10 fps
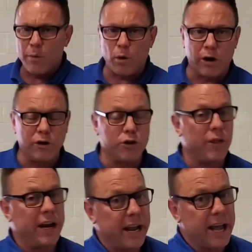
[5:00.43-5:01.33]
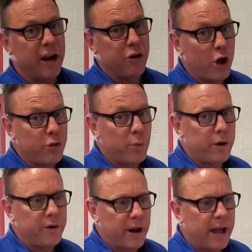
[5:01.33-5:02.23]
we're gonna do that again, another
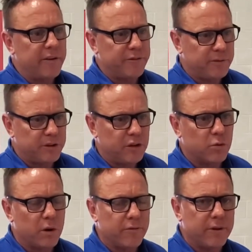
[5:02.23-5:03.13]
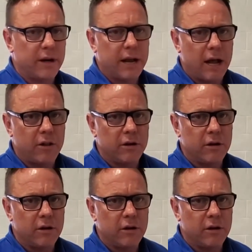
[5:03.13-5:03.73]
one at 50 square feet a gallon.